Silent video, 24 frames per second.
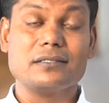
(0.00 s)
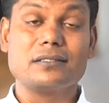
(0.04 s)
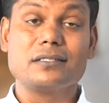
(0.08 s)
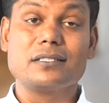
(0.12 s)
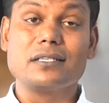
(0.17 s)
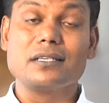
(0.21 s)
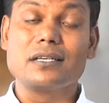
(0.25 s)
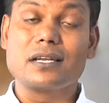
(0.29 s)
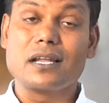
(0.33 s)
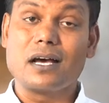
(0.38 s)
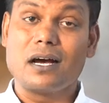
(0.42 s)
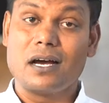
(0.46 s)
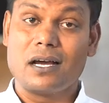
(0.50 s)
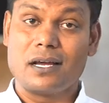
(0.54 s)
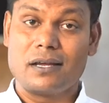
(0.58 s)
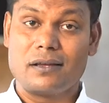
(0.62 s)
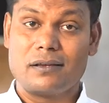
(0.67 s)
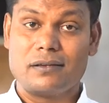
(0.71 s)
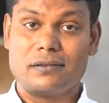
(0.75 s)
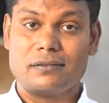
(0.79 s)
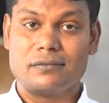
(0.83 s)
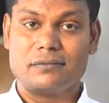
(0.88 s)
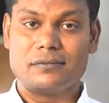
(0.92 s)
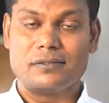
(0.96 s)
deny
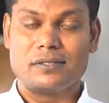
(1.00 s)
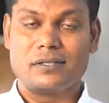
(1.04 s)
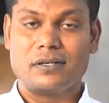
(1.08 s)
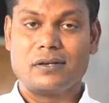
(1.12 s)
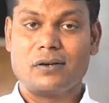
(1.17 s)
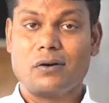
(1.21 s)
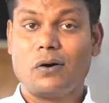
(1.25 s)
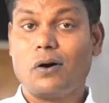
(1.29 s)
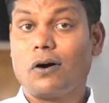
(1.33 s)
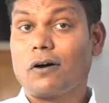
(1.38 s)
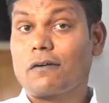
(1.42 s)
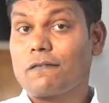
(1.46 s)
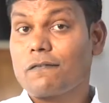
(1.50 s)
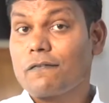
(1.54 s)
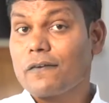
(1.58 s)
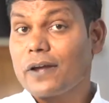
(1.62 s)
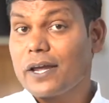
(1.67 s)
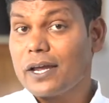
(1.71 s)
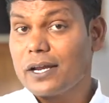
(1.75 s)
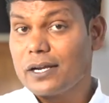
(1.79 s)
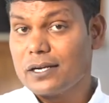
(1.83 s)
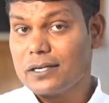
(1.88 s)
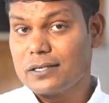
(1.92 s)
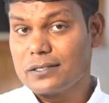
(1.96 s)
or
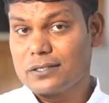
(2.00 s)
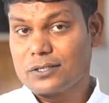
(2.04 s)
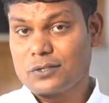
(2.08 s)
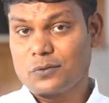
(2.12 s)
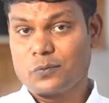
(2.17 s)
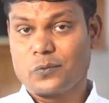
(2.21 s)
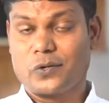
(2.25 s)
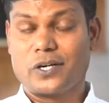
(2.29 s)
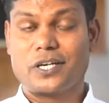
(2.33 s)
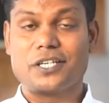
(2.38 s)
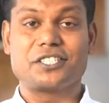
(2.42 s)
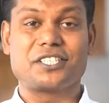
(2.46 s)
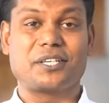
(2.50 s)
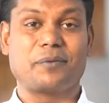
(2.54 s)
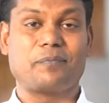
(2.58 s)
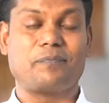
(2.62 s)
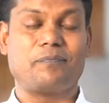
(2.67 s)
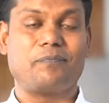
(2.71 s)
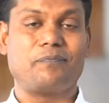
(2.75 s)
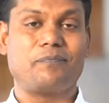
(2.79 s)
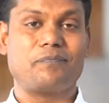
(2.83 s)
fail to worship.